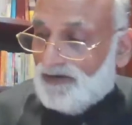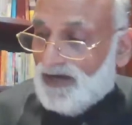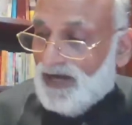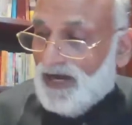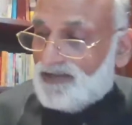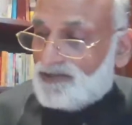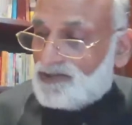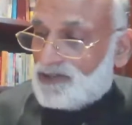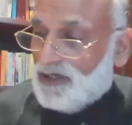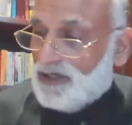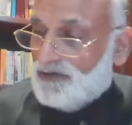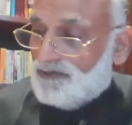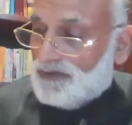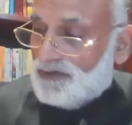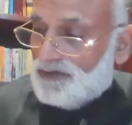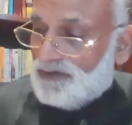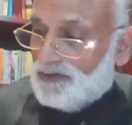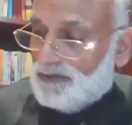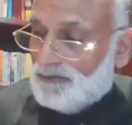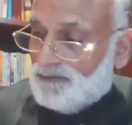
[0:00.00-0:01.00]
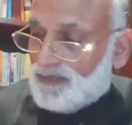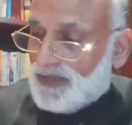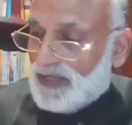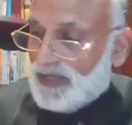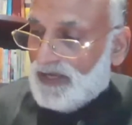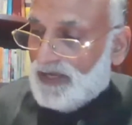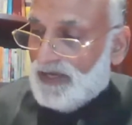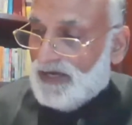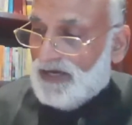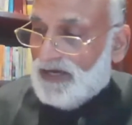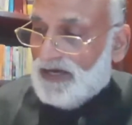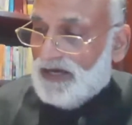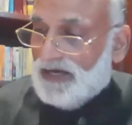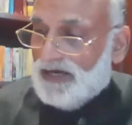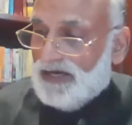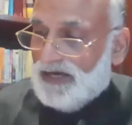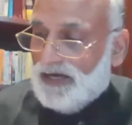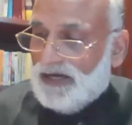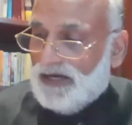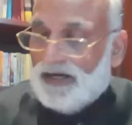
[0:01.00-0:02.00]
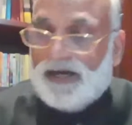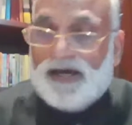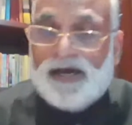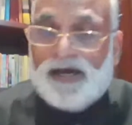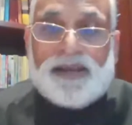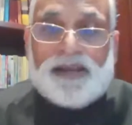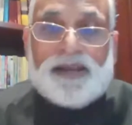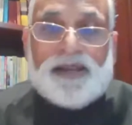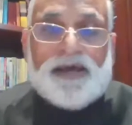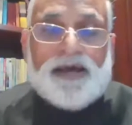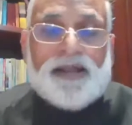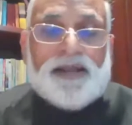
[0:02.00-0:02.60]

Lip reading: Hats off to you. And